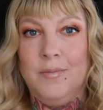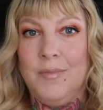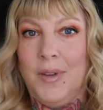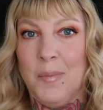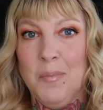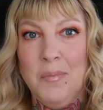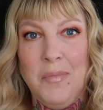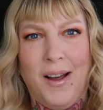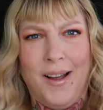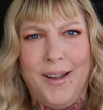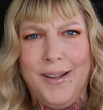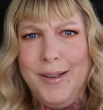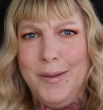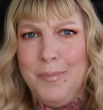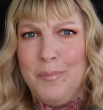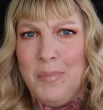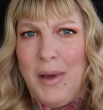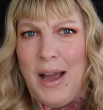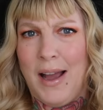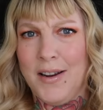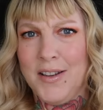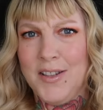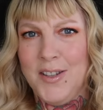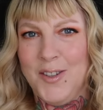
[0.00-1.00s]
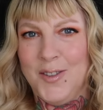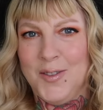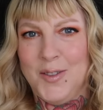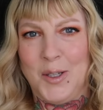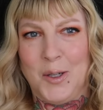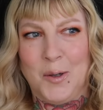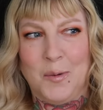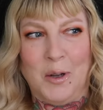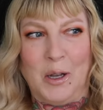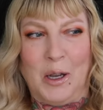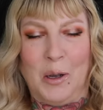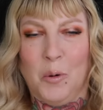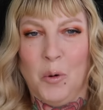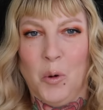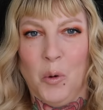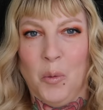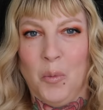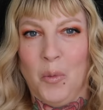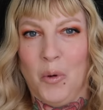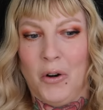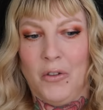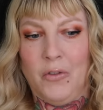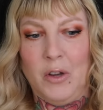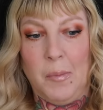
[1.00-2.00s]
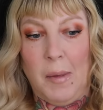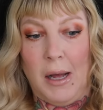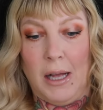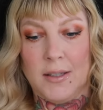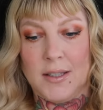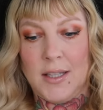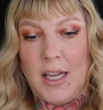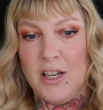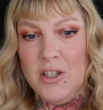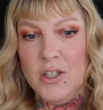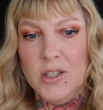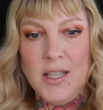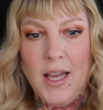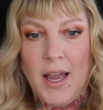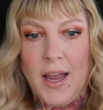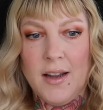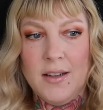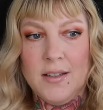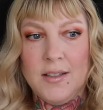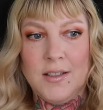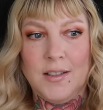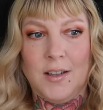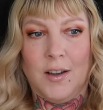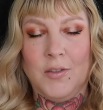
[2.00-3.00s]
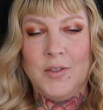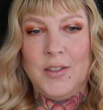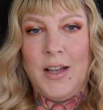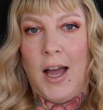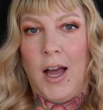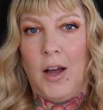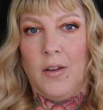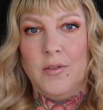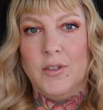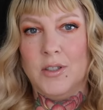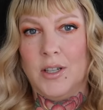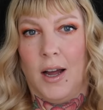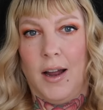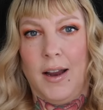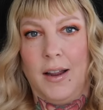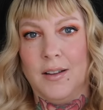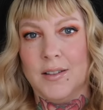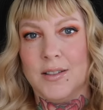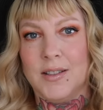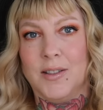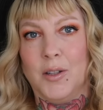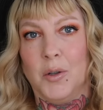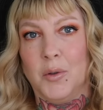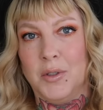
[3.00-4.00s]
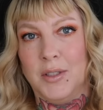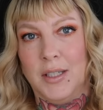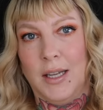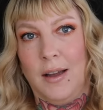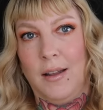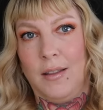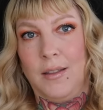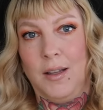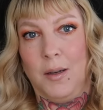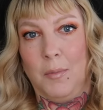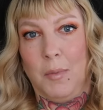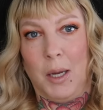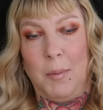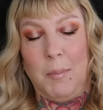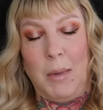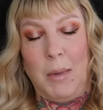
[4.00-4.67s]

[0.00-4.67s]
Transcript: I'm back to using all my old Morphe palettes. I just hate stuff dying a slow death in my